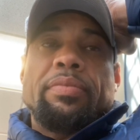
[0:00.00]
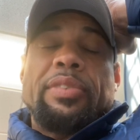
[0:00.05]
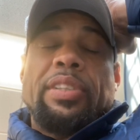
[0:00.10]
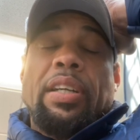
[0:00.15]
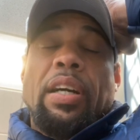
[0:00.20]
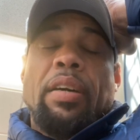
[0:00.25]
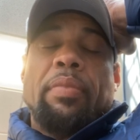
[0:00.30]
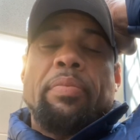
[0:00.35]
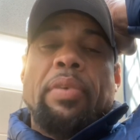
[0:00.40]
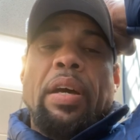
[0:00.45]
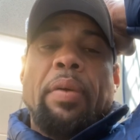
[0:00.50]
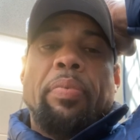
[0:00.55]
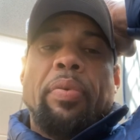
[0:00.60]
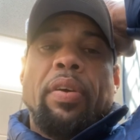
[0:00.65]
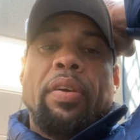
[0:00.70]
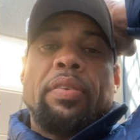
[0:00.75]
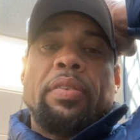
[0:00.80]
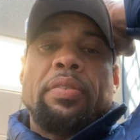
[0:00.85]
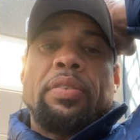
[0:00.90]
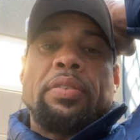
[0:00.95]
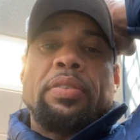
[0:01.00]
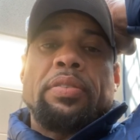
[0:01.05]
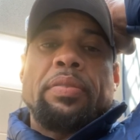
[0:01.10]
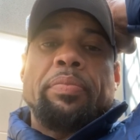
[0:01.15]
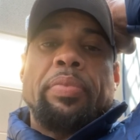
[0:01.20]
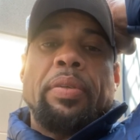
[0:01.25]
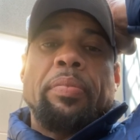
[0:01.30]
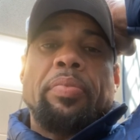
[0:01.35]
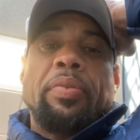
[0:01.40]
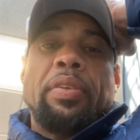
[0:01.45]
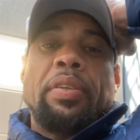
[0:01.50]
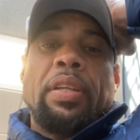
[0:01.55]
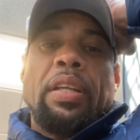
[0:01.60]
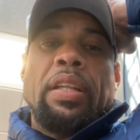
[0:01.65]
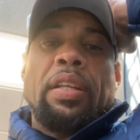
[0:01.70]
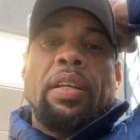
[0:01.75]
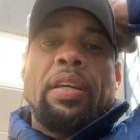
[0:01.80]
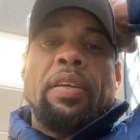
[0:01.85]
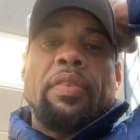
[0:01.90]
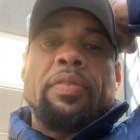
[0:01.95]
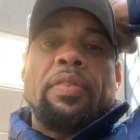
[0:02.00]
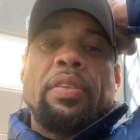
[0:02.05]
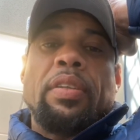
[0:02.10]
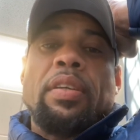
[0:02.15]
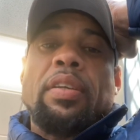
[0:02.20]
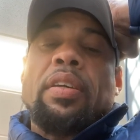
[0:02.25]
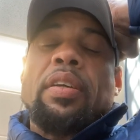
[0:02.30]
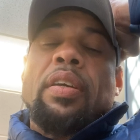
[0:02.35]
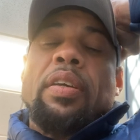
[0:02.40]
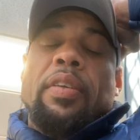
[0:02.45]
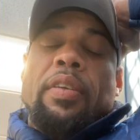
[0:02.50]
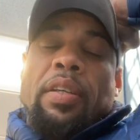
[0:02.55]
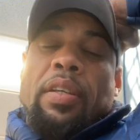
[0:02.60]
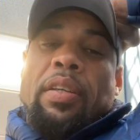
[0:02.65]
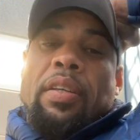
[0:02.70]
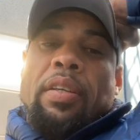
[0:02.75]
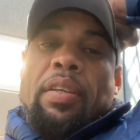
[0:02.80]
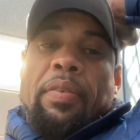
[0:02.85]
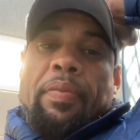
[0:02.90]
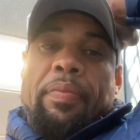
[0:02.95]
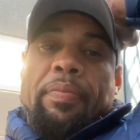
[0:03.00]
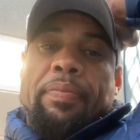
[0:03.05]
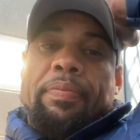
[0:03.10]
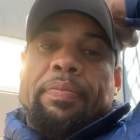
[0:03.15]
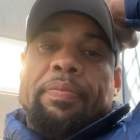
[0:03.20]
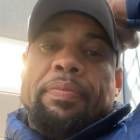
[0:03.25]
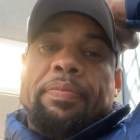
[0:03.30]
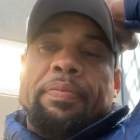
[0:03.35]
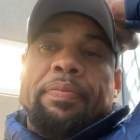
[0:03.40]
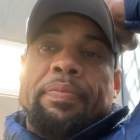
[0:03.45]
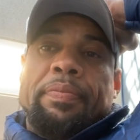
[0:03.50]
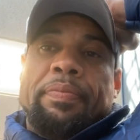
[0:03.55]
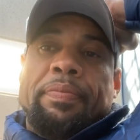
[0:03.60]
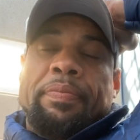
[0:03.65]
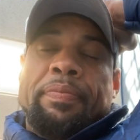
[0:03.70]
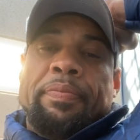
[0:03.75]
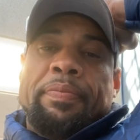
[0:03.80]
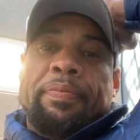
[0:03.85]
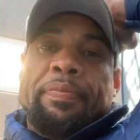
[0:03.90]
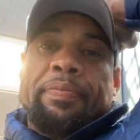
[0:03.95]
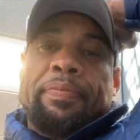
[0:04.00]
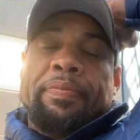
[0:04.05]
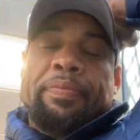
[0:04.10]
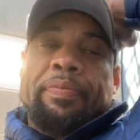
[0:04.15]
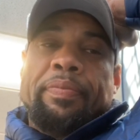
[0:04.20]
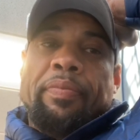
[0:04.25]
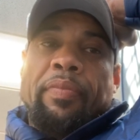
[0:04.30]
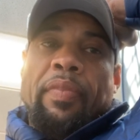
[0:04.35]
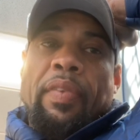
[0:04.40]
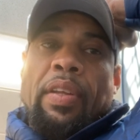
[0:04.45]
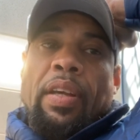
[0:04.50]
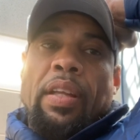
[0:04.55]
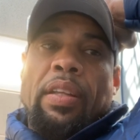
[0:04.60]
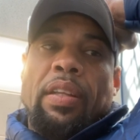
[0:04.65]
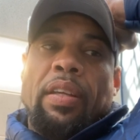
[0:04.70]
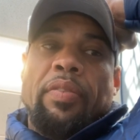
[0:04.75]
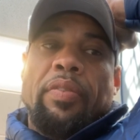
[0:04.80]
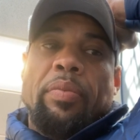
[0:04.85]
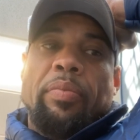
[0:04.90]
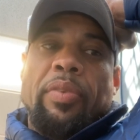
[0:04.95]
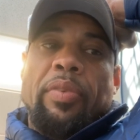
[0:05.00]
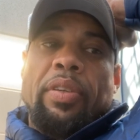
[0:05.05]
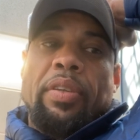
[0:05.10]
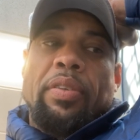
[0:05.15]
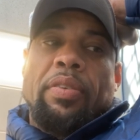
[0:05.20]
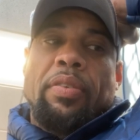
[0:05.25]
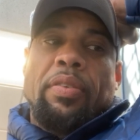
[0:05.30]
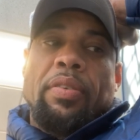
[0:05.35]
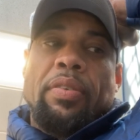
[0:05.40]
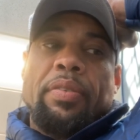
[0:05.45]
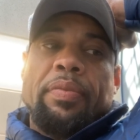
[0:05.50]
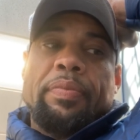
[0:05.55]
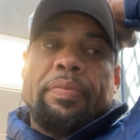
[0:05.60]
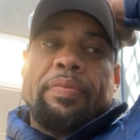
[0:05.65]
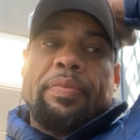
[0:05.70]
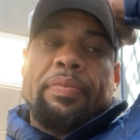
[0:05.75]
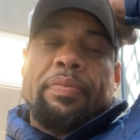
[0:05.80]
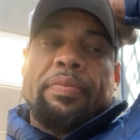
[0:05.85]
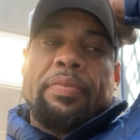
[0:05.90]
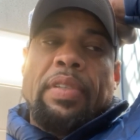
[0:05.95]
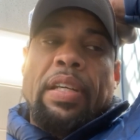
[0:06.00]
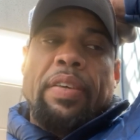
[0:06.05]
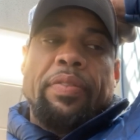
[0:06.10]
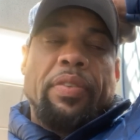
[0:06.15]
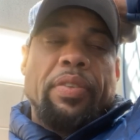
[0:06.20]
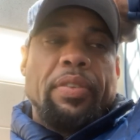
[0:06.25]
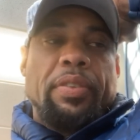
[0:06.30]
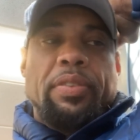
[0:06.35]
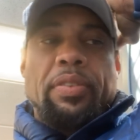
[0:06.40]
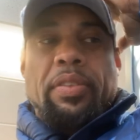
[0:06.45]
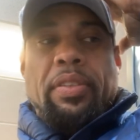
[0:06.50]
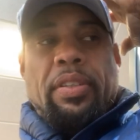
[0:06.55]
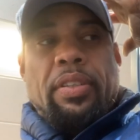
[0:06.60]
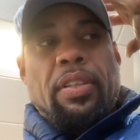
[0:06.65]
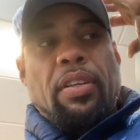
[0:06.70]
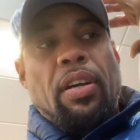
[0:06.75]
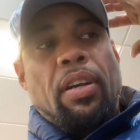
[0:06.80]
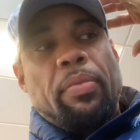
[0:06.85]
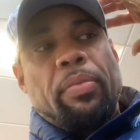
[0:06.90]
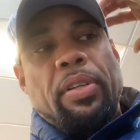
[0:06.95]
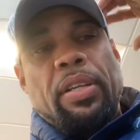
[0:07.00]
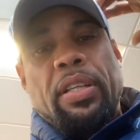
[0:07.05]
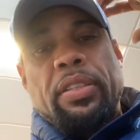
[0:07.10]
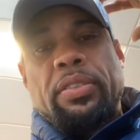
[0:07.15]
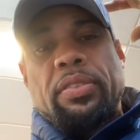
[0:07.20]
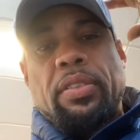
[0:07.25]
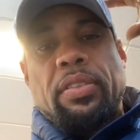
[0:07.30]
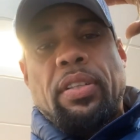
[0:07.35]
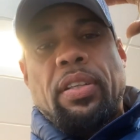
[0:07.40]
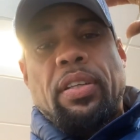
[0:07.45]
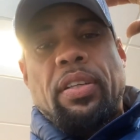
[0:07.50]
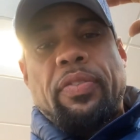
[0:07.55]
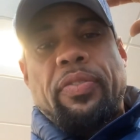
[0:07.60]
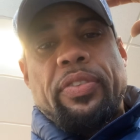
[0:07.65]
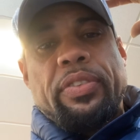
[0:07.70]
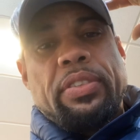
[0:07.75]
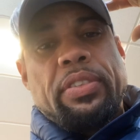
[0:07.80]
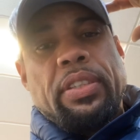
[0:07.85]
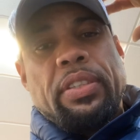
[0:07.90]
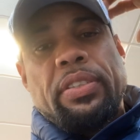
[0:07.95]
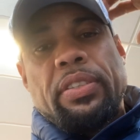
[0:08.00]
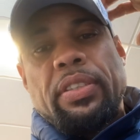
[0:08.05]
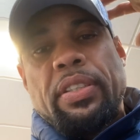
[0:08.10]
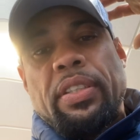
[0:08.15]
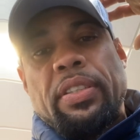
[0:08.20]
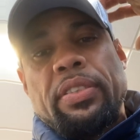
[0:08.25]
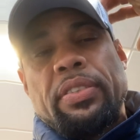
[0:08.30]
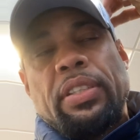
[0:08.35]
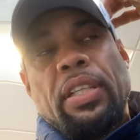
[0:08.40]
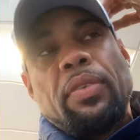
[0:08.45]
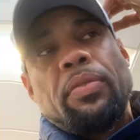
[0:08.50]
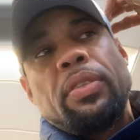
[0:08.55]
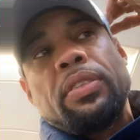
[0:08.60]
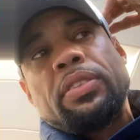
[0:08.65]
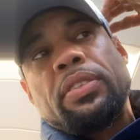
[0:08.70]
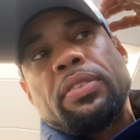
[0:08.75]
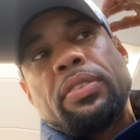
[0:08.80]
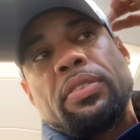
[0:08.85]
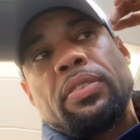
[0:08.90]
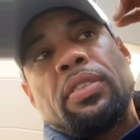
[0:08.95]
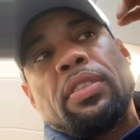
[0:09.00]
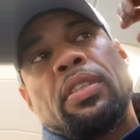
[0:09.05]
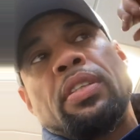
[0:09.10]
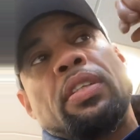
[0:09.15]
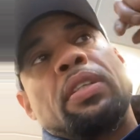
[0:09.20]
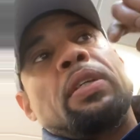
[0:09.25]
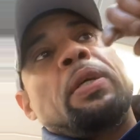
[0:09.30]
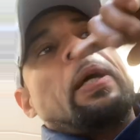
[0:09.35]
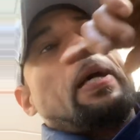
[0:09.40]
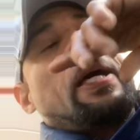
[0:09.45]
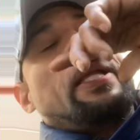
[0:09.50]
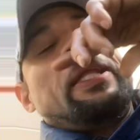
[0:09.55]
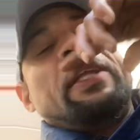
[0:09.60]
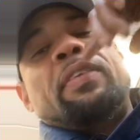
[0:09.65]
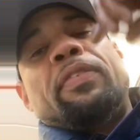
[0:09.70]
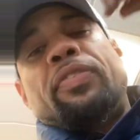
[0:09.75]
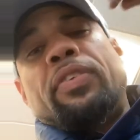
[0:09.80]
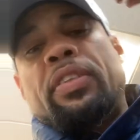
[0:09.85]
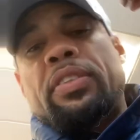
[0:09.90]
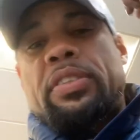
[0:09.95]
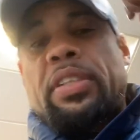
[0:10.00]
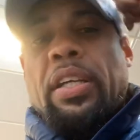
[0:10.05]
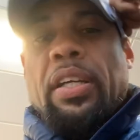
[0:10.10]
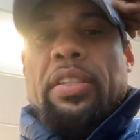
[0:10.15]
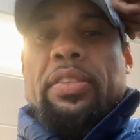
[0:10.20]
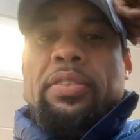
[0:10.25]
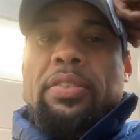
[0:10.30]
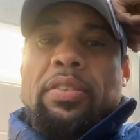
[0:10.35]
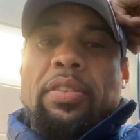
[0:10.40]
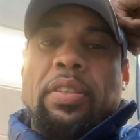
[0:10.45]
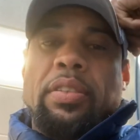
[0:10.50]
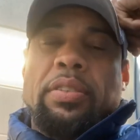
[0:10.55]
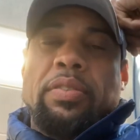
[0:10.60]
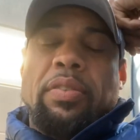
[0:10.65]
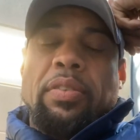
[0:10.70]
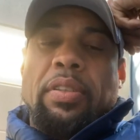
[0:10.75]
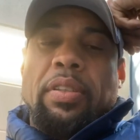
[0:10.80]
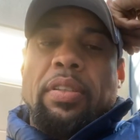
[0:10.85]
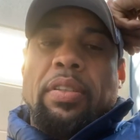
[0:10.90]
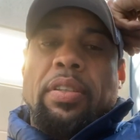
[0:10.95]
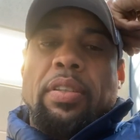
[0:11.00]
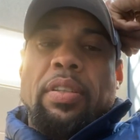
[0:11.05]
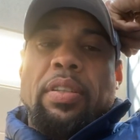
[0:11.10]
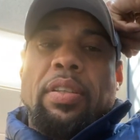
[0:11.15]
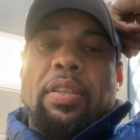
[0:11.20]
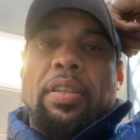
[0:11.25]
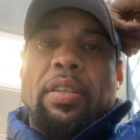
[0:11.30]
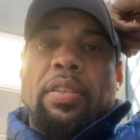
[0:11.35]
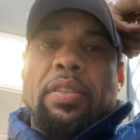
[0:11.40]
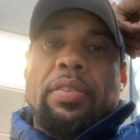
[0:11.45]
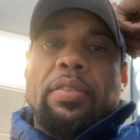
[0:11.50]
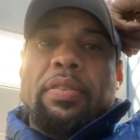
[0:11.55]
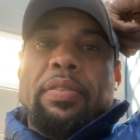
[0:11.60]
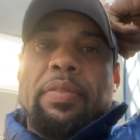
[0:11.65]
combat part and losing people that I loved. I loved the Marine Corps. After joining the Army National Guard for 6 years, I didn't feel challenged, so I joined the